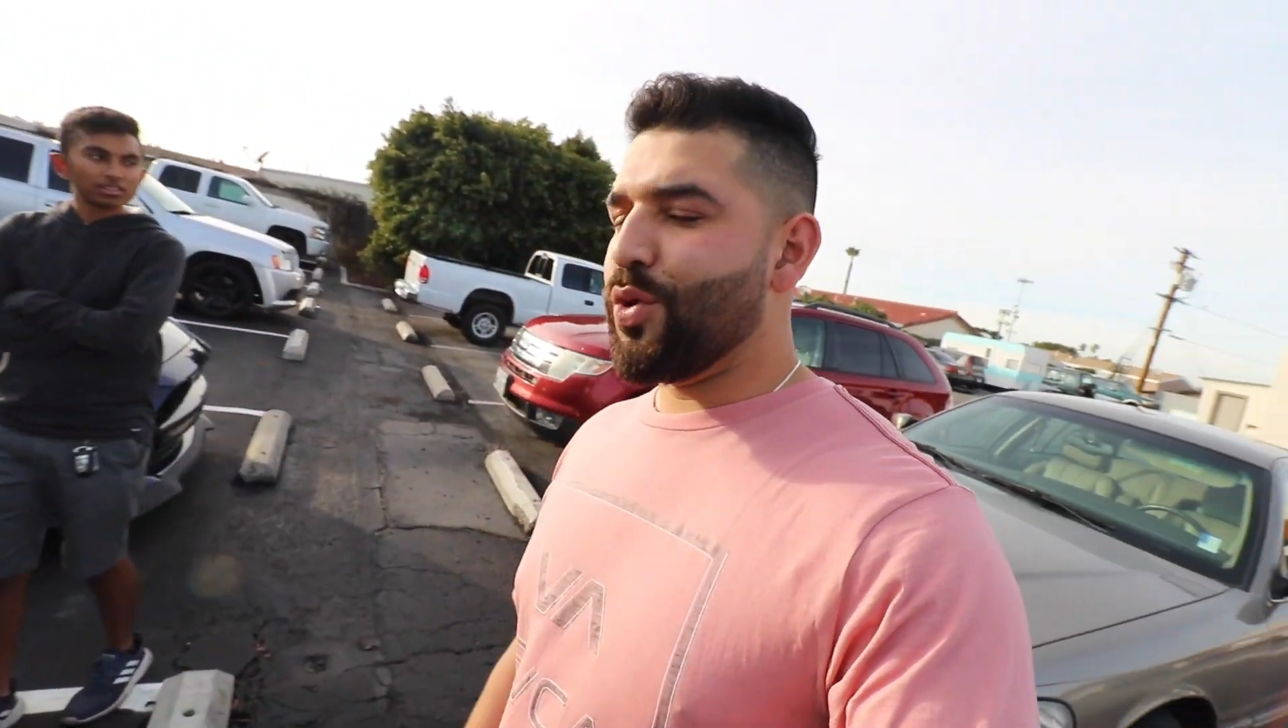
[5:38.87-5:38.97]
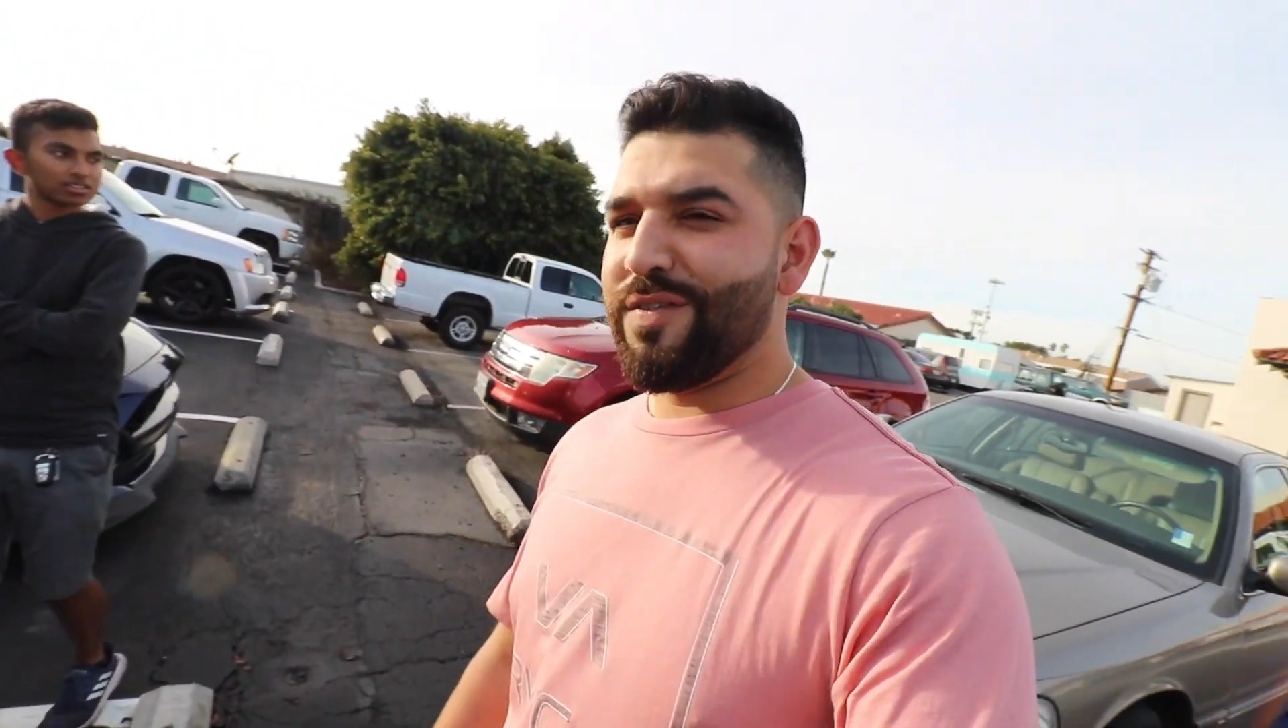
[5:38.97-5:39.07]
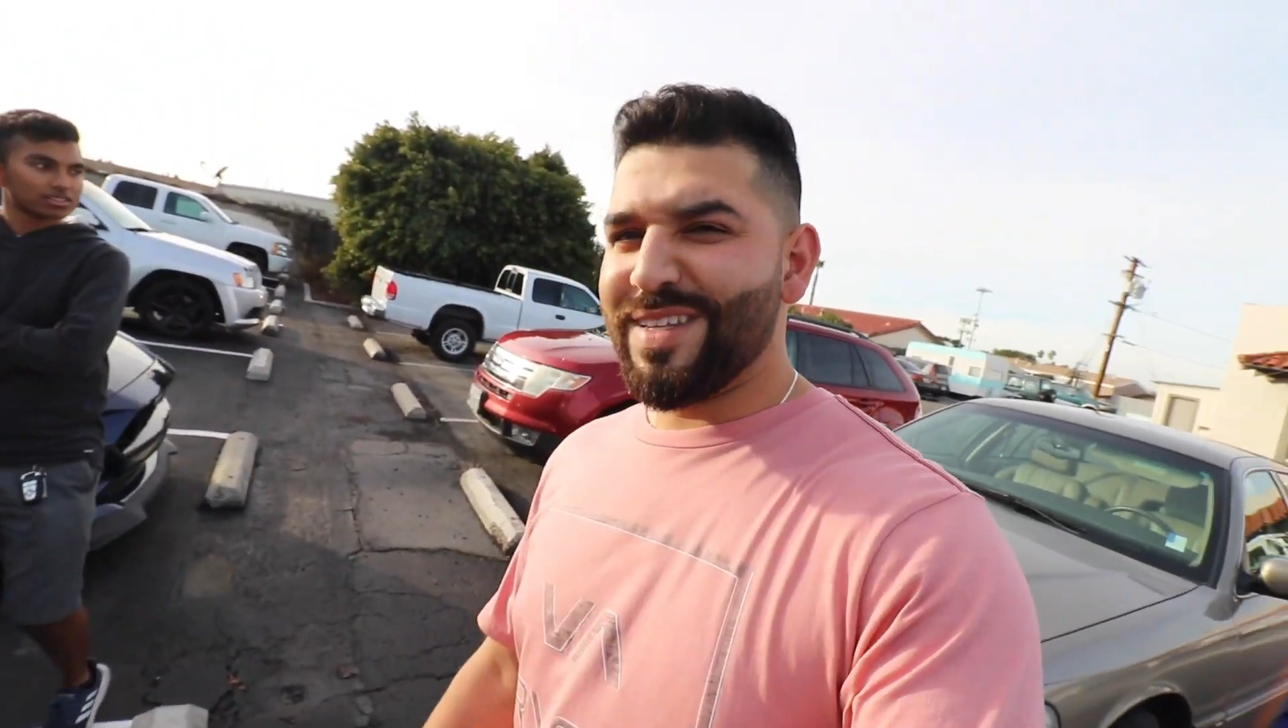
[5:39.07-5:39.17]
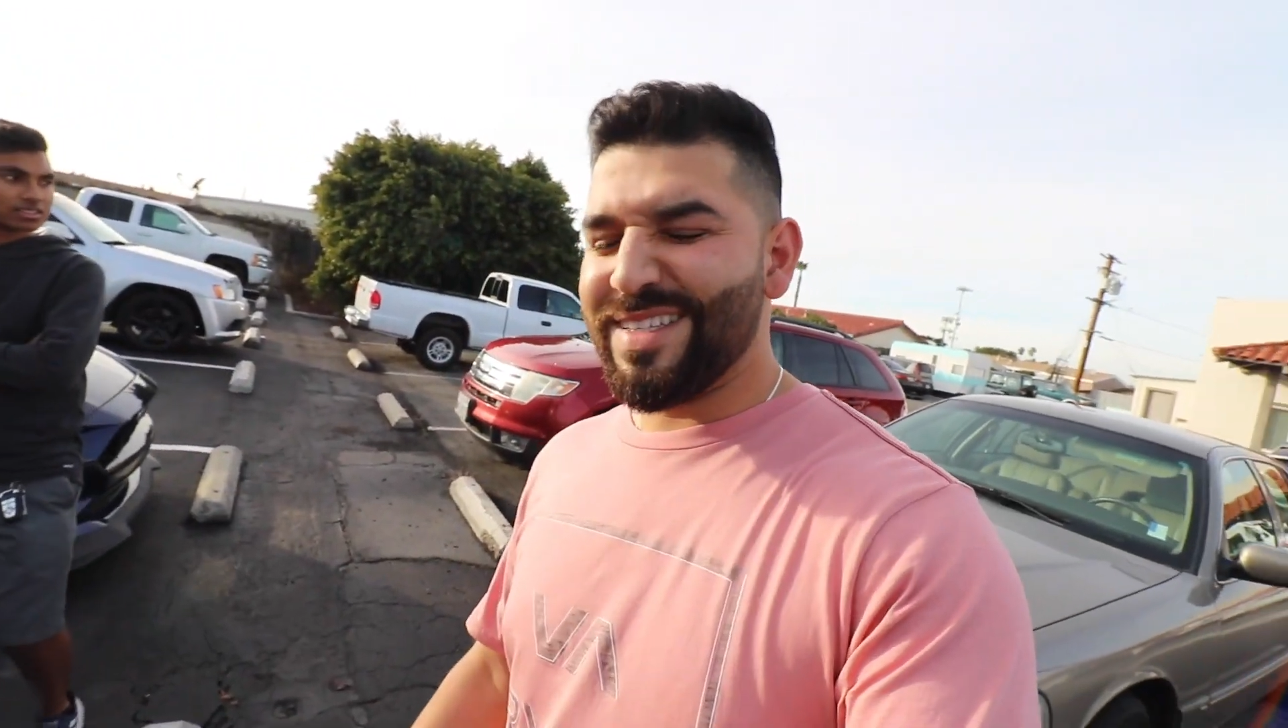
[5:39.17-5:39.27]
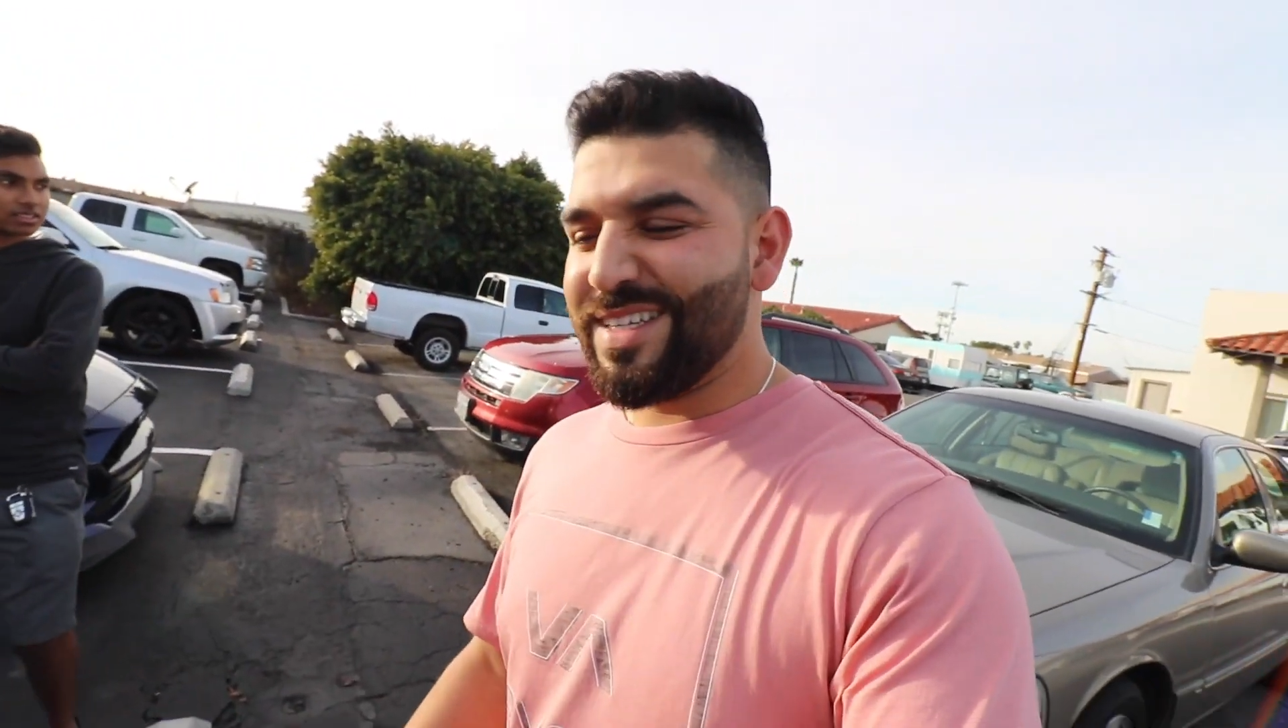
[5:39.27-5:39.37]

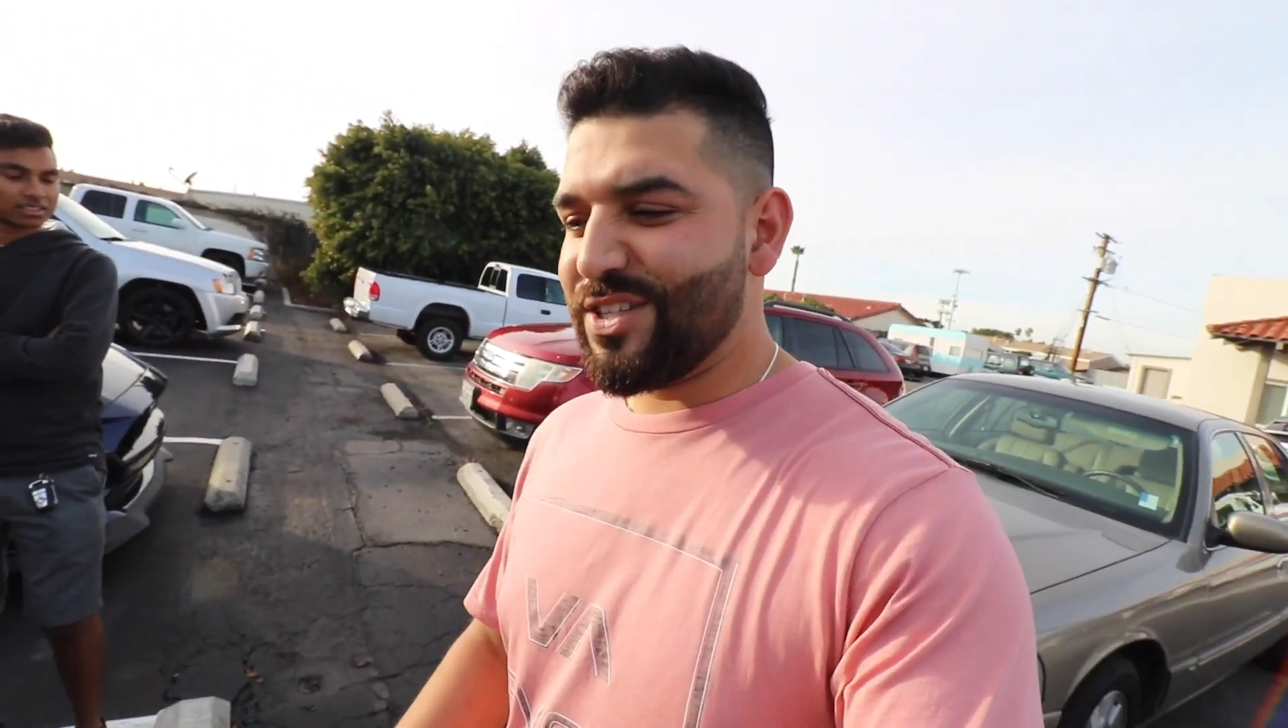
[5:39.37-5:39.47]
Previously,